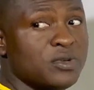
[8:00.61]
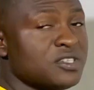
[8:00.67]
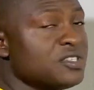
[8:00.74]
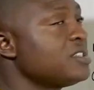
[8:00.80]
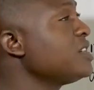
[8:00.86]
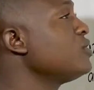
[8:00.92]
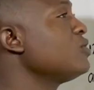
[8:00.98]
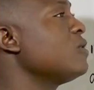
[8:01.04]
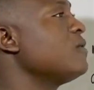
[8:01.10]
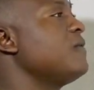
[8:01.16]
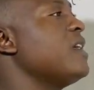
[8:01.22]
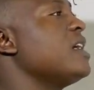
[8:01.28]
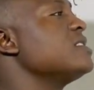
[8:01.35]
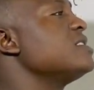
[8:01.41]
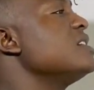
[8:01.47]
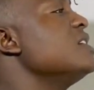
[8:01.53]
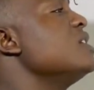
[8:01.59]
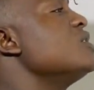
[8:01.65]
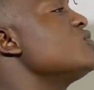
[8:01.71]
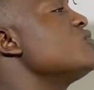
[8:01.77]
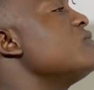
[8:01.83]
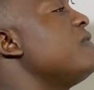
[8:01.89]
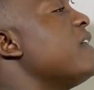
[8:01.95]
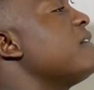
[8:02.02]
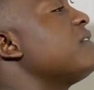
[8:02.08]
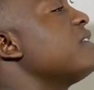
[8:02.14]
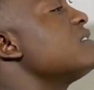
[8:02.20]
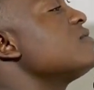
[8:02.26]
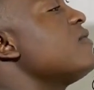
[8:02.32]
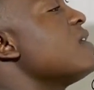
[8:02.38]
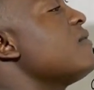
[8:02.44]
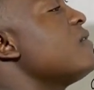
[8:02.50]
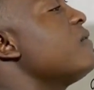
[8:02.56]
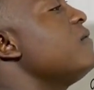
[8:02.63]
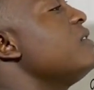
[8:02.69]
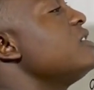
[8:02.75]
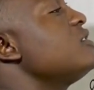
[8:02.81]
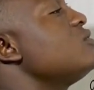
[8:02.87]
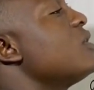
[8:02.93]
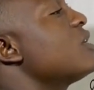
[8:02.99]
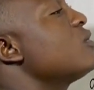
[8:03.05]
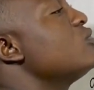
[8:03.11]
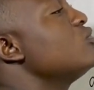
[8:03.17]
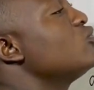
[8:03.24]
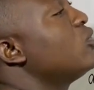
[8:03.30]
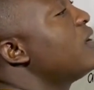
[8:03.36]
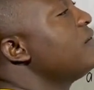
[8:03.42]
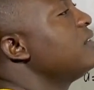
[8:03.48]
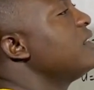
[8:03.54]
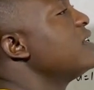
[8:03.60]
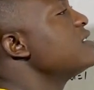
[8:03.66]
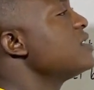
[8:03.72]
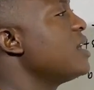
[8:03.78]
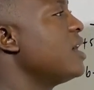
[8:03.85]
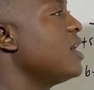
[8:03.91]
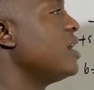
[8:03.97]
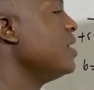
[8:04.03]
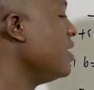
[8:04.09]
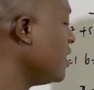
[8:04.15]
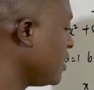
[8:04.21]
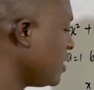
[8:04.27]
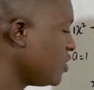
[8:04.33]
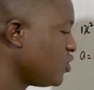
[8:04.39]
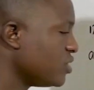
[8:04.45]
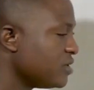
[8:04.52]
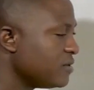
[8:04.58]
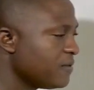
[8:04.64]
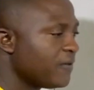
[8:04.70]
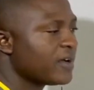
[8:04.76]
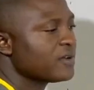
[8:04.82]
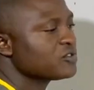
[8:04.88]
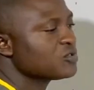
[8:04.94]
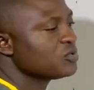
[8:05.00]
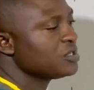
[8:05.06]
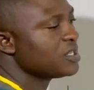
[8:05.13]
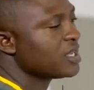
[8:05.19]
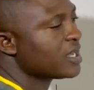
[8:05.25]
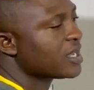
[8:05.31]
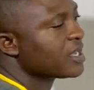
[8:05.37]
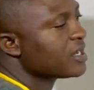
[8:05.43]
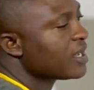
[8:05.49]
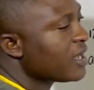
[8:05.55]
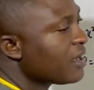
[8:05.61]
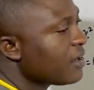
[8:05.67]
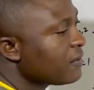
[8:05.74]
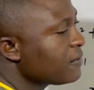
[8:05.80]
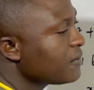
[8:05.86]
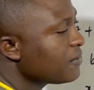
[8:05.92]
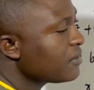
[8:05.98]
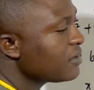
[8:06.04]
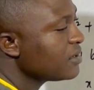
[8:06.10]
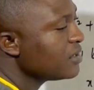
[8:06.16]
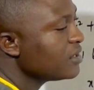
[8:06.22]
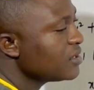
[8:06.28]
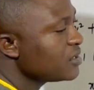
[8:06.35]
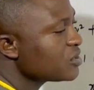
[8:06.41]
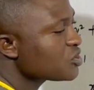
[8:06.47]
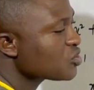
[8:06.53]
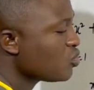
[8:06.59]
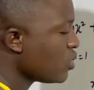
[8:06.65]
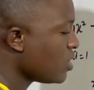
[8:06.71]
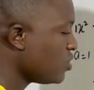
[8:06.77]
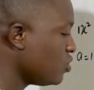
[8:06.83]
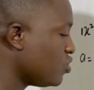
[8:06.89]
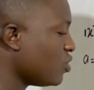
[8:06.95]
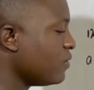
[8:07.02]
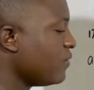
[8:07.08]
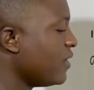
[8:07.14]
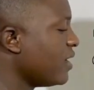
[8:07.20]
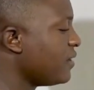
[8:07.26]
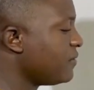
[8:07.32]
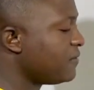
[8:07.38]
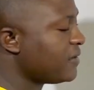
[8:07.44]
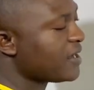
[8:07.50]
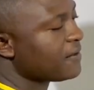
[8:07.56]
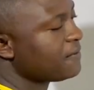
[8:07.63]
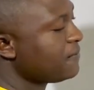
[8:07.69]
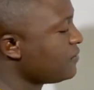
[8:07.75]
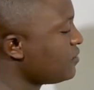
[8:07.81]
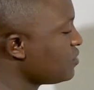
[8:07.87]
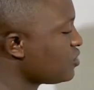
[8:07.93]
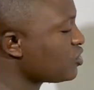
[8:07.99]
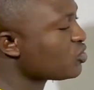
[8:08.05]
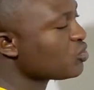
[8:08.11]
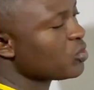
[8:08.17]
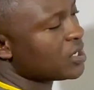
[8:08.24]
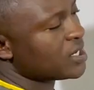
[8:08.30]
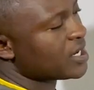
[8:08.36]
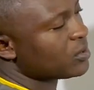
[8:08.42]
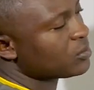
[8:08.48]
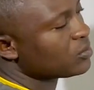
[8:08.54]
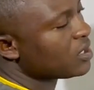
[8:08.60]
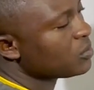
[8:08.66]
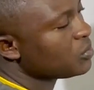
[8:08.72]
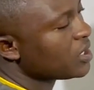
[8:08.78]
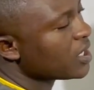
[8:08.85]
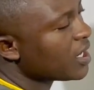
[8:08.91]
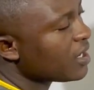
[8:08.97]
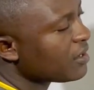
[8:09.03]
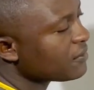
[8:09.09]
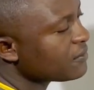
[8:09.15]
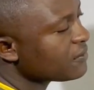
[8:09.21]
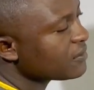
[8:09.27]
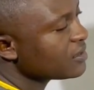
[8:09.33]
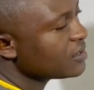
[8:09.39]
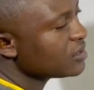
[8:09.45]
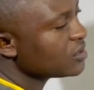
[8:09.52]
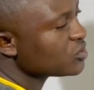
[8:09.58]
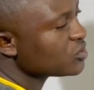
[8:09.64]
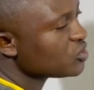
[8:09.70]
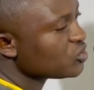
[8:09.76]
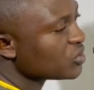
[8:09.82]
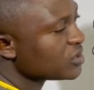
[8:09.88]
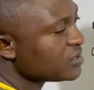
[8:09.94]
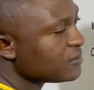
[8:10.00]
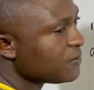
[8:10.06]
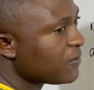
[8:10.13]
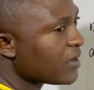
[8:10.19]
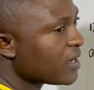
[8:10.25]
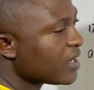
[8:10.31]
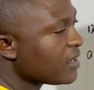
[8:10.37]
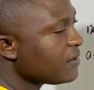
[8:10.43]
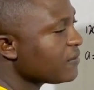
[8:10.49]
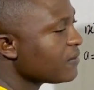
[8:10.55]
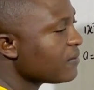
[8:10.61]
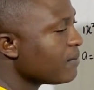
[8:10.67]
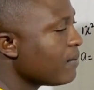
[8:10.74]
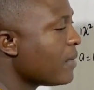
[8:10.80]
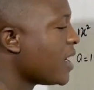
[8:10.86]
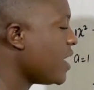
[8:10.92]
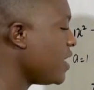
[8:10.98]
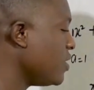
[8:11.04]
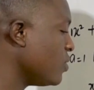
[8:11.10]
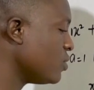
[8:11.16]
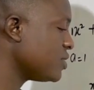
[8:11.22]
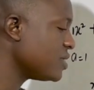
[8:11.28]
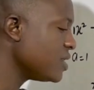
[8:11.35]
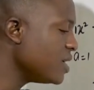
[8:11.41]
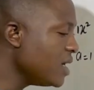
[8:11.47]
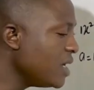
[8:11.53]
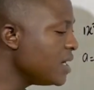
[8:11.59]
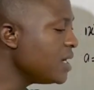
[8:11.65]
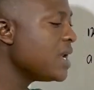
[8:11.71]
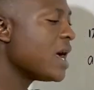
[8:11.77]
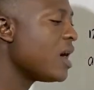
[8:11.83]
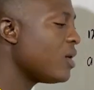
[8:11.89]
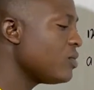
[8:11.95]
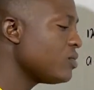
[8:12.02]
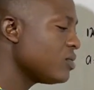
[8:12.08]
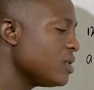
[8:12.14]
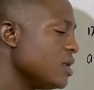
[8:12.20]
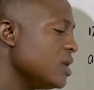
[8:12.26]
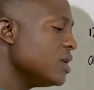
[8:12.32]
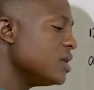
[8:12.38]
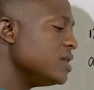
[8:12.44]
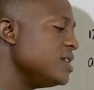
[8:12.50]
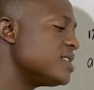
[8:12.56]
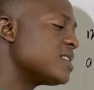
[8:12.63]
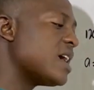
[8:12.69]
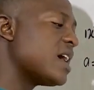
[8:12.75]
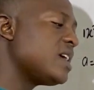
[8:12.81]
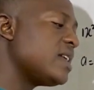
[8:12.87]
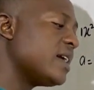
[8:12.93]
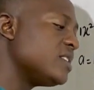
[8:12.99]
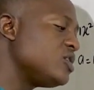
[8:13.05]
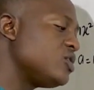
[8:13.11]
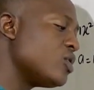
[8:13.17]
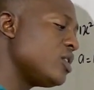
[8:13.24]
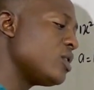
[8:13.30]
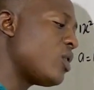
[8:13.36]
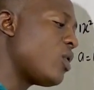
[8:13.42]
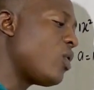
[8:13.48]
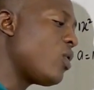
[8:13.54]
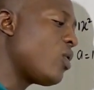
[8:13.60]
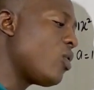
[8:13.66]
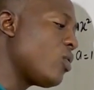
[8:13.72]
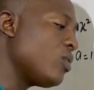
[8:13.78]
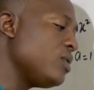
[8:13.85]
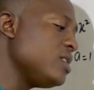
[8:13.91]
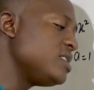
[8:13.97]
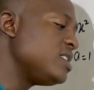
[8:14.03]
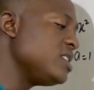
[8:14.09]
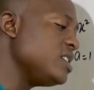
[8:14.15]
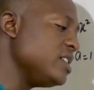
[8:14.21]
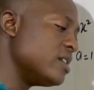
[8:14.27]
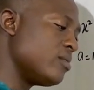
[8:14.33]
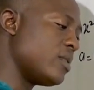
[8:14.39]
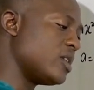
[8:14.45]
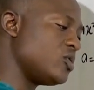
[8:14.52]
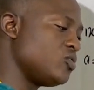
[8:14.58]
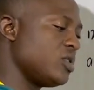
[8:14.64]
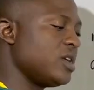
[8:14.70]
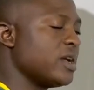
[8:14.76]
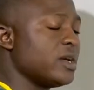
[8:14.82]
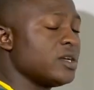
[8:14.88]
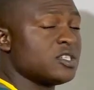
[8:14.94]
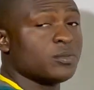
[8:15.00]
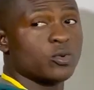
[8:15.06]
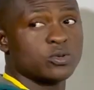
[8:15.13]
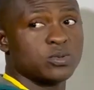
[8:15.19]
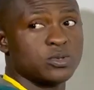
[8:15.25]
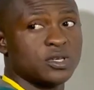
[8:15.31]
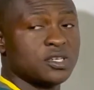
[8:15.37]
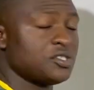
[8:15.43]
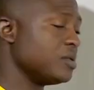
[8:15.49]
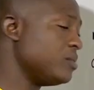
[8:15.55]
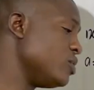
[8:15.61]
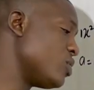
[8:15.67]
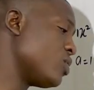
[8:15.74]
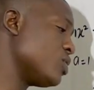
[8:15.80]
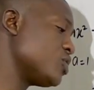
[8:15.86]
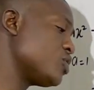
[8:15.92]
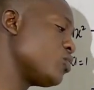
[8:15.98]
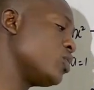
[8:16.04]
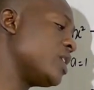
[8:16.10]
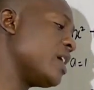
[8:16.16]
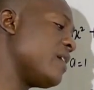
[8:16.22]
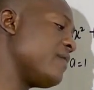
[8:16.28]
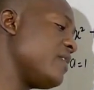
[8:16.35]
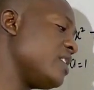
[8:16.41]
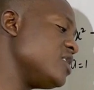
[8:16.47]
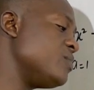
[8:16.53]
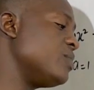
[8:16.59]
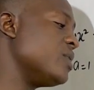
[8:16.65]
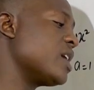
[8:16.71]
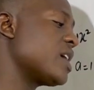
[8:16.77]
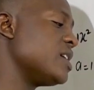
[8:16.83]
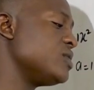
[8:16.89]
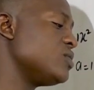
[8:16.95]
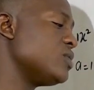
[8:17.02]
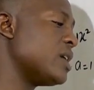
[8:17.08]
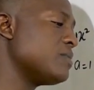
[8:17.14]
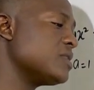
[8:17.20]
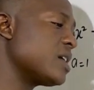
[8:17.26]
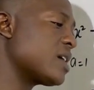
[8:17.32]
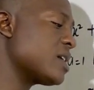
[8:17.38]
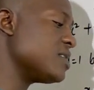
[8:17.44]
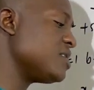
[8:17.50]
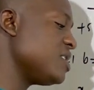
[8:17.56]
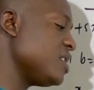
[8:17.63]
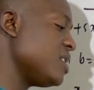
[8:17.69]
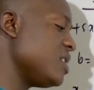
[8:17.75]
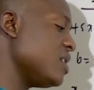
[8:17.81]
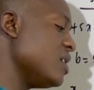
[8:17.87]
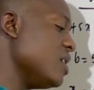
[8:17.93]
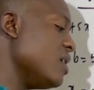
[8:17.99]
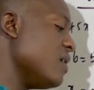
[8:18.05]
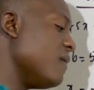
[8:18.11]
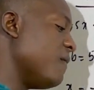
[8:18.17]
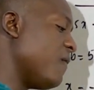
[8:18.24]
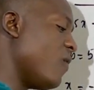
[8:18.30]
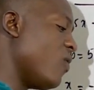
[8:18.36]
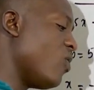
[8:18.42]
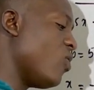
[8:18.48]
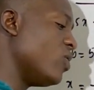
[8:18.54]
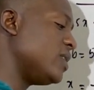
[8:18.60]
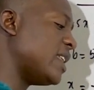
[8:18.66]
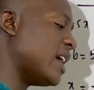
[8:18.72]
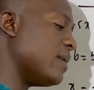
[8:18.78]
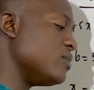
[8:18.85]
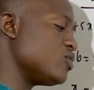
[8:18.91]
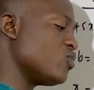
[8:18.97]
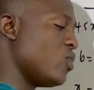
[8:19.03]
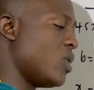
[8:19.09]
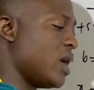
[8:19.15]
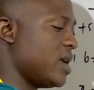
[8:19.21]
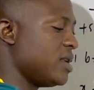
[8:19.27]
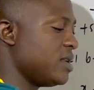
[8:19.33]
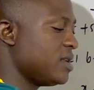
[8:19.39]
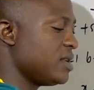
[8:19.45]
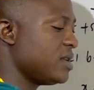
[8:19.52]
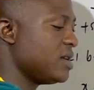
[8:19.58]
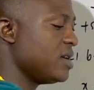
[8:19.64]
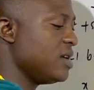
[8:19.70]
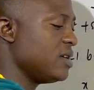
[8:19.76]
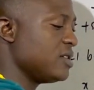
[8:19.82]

please take note of that. So 5 times 5 of this, you are going to have it as 25. So here I can have square root of 5 square now. And we have 25 minus. Now, the sign that join all these three numbers together is a multiplication, because what I have here is bracket. So that means I can say 4 times 1.